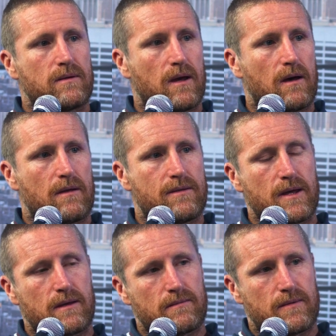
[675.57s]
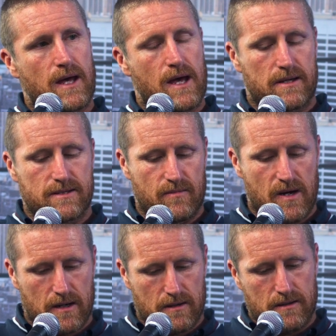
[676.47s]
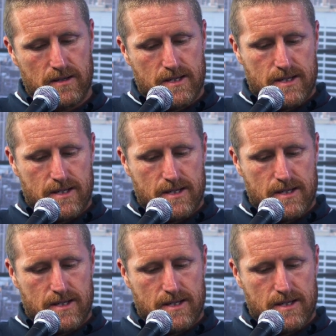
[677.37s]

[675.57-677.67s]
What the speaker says: Yeah, I think the housing market